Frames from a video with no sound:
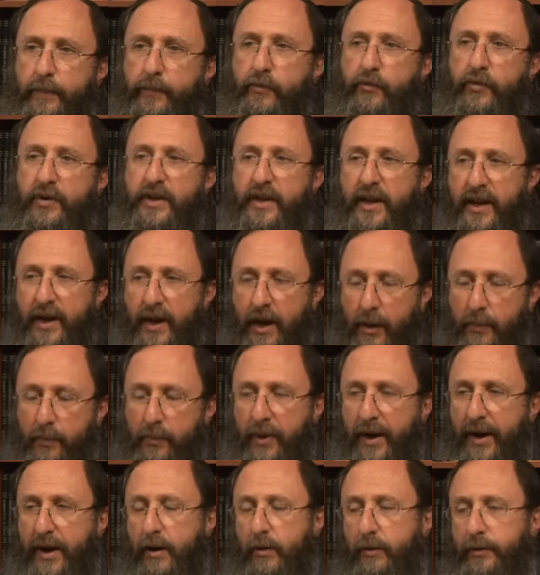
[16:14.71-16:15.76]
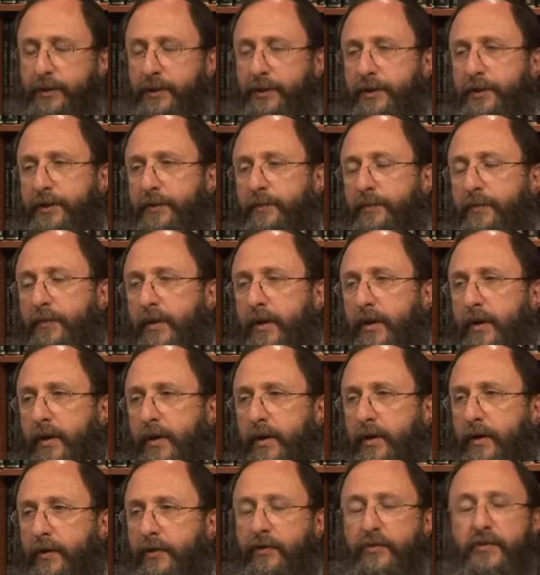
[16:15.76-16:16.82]
bringing about
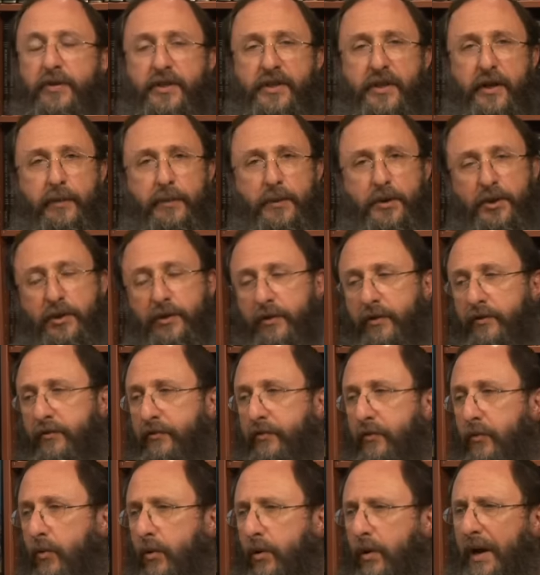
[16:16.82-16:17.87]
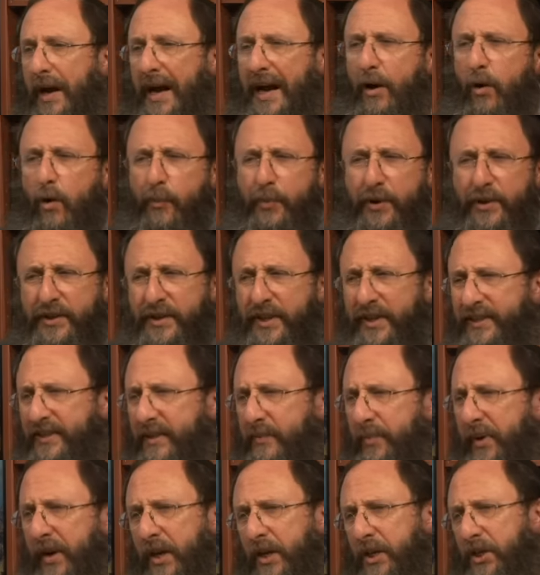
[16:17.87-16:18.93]
the redemption, for our
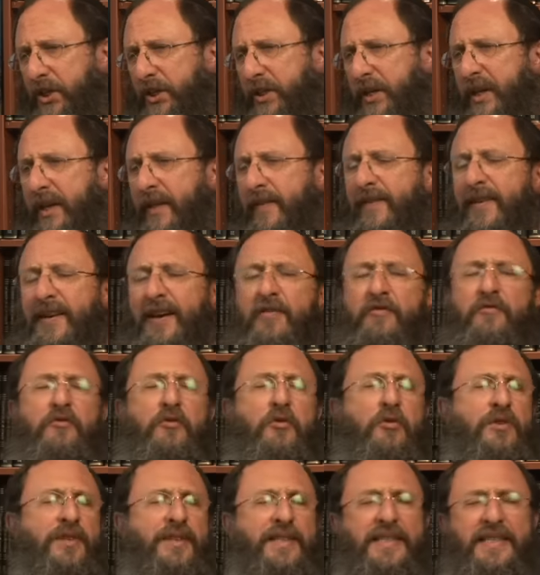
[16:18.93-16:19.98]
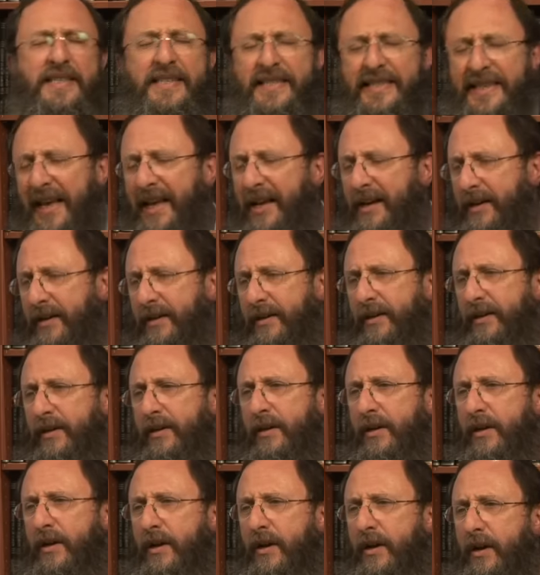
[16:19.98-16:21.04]
participation in the unfolding saga
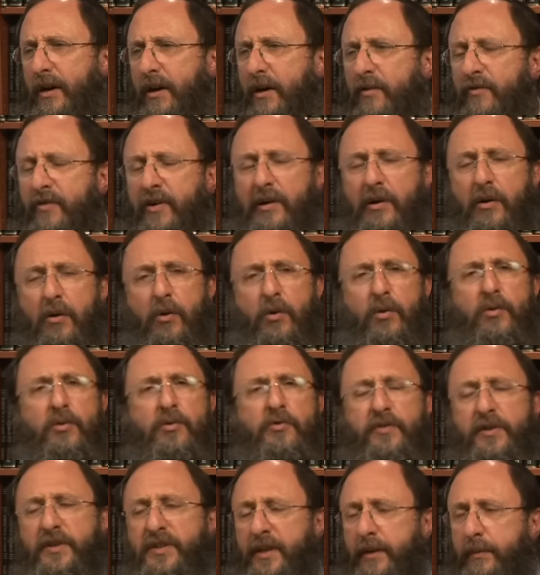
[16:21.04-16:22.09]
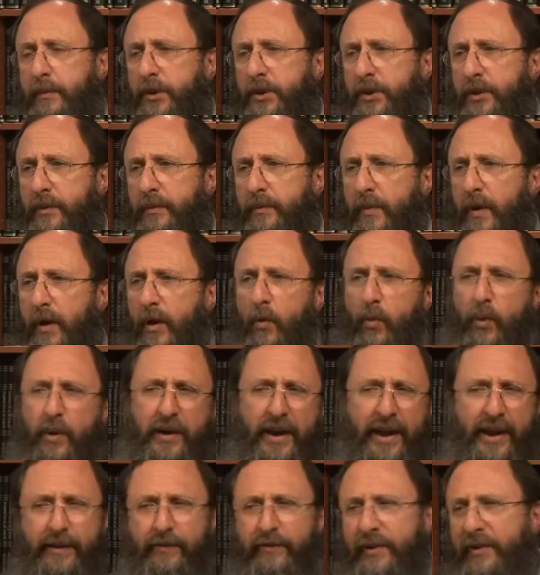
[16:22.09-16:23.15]
of our own redemption,
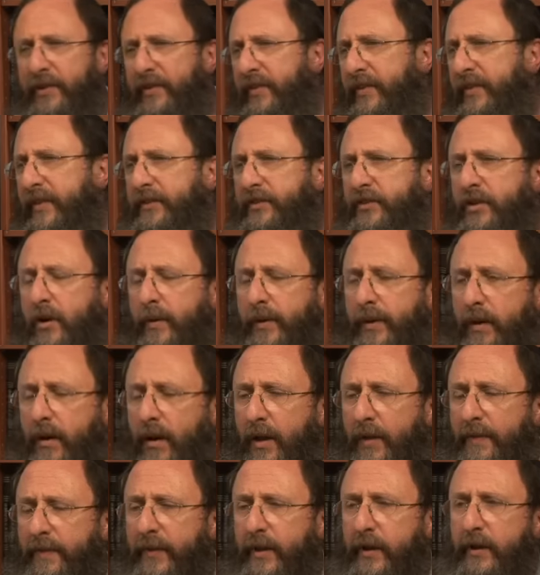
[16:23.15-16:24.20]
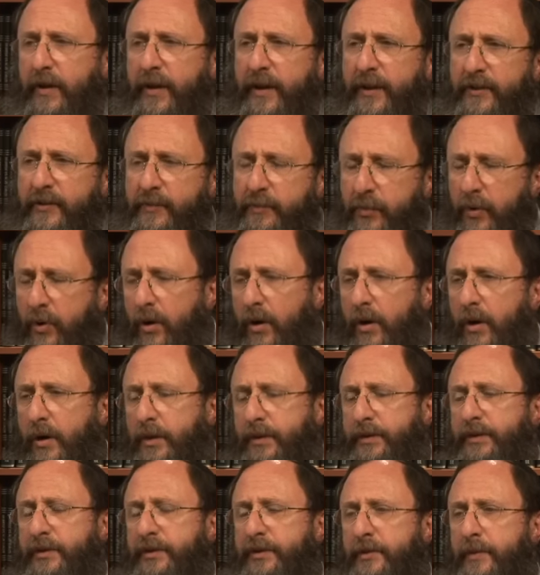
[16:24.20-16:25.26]
where everything that's going on there is
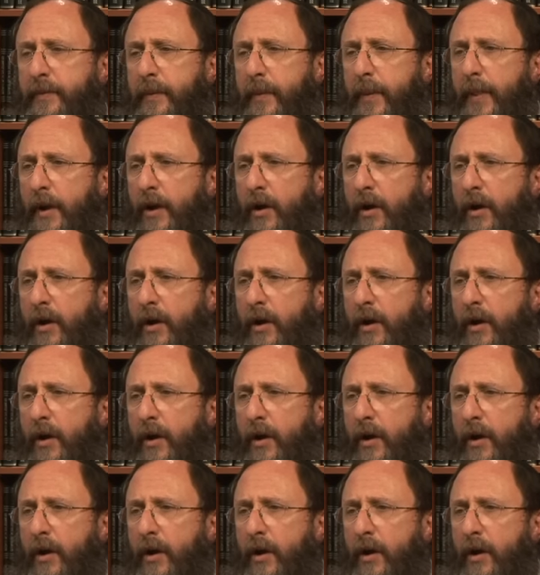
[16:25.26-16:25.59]
parts